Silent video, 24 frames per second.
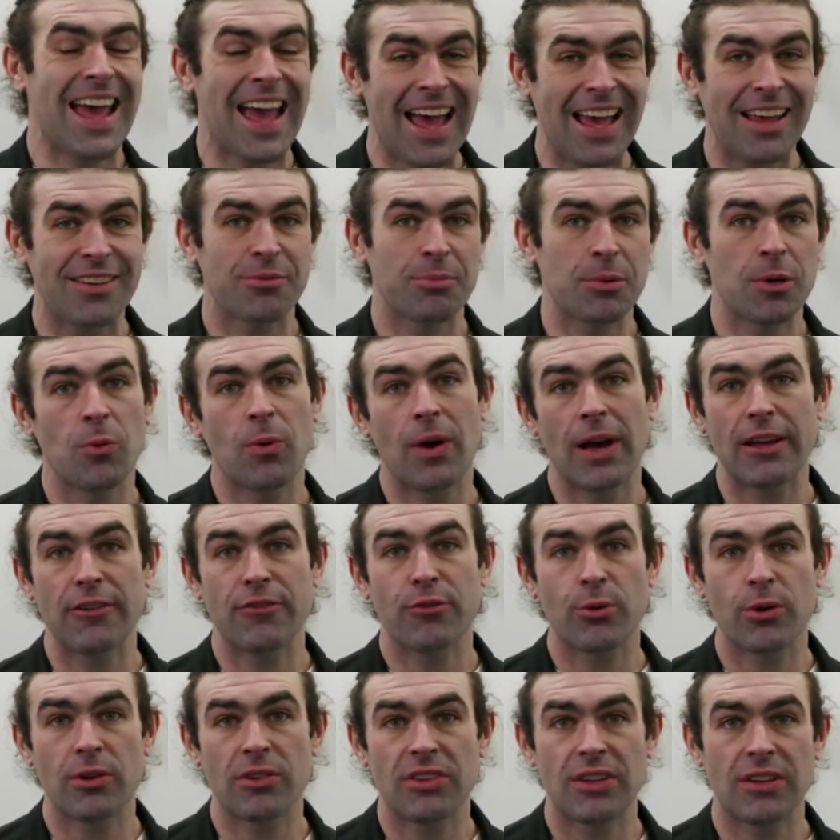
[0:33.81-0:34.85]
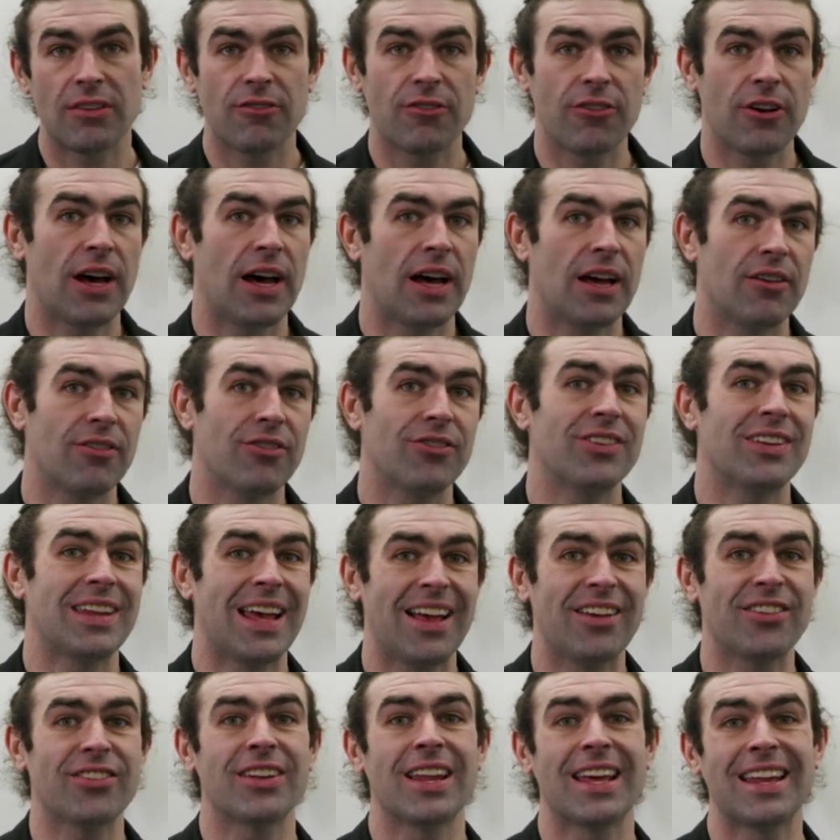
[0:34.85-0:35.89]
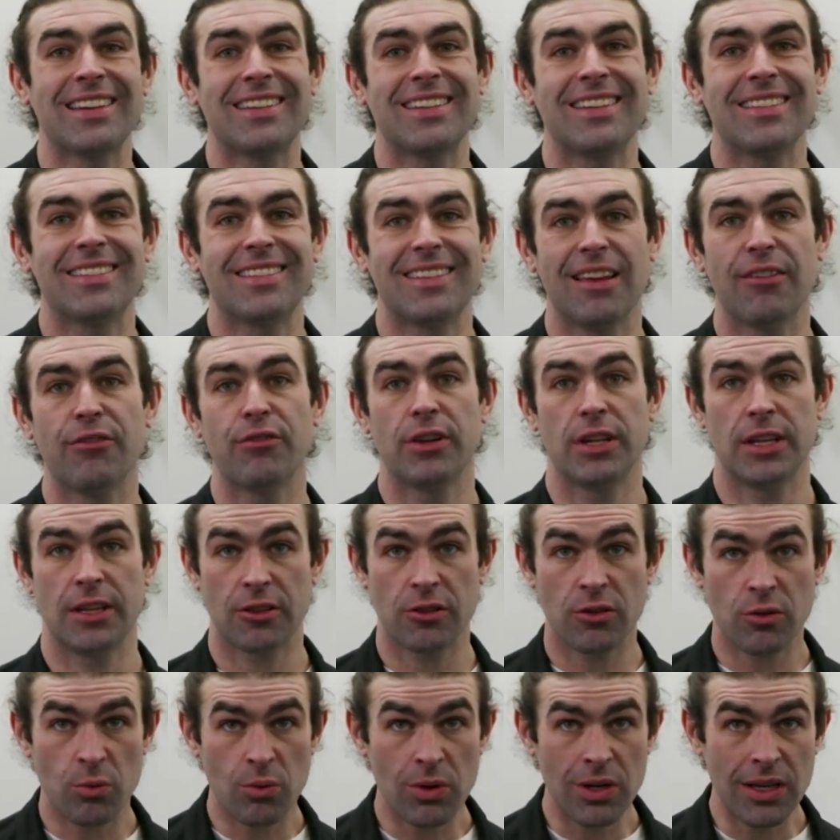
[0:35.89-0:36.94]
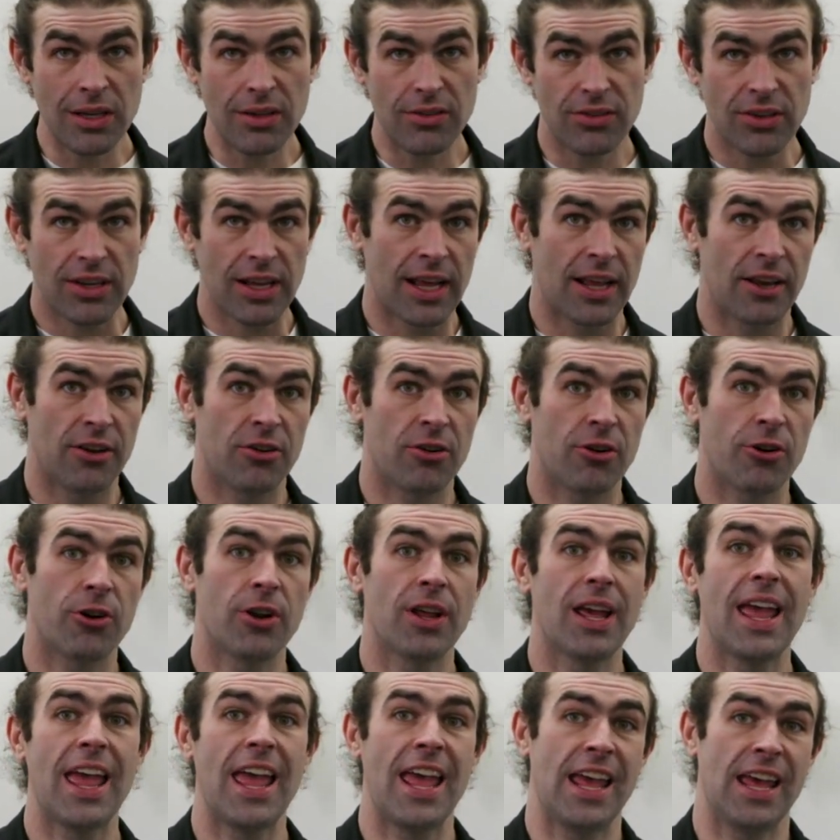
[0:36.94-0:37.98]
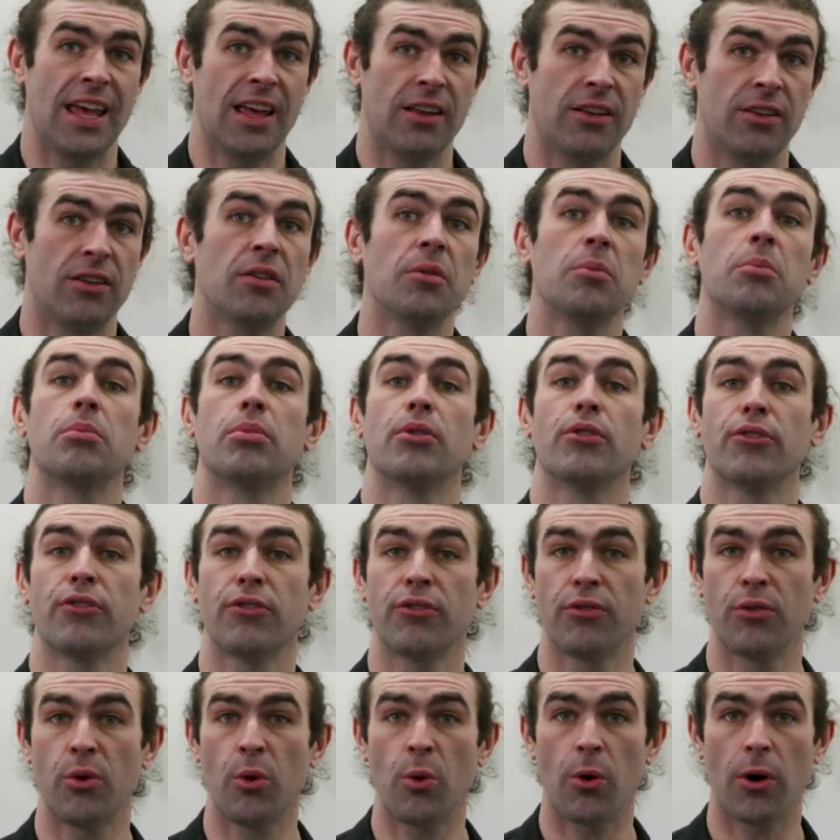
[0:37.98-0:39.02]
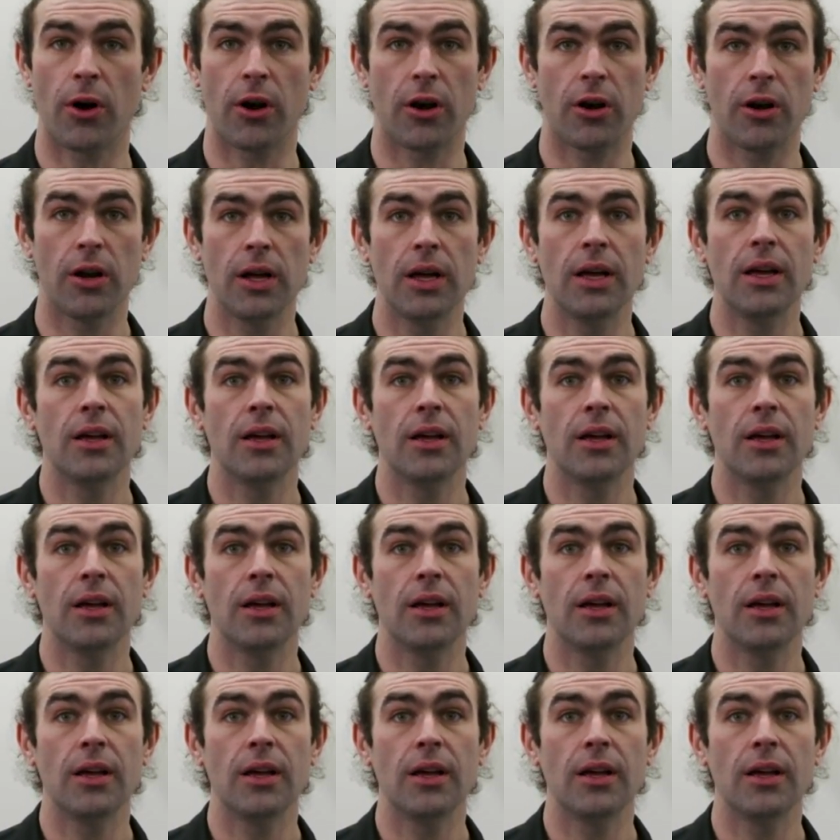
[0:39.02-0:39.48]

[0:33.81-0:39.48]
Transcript: ASME Y14.5-1973 standard and before.